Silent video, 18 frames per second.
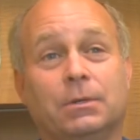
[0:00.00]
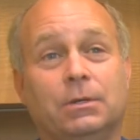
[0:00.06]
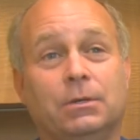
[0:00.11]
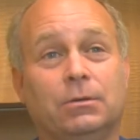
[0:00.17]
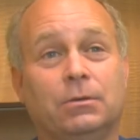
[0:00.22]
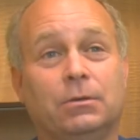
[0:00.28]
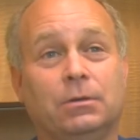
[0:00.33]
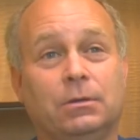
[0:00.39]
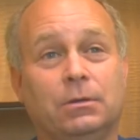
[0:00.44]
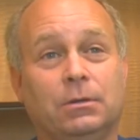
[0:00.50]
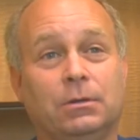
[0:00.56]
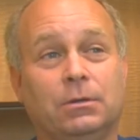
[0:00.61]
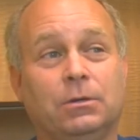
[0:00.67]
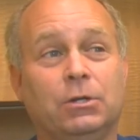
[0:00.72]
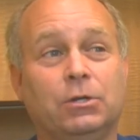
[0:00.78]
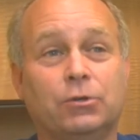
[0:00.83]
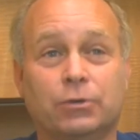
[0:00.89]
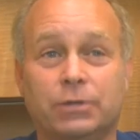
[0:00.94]
You
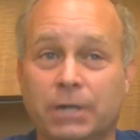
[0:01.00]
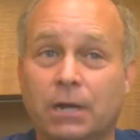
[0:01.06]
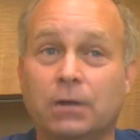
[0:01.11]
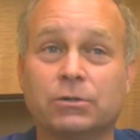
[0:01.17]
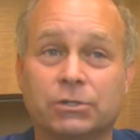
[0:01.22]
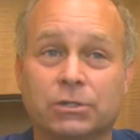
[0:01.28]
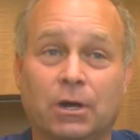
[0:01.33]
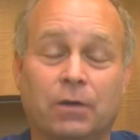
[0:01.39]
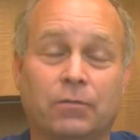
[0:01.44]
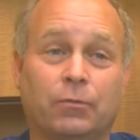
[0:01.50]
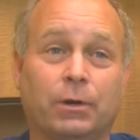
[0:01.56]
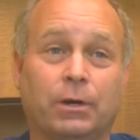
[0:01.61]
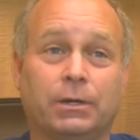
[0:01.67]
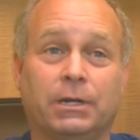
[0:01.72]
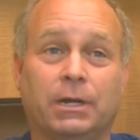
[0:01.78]
need your dental software.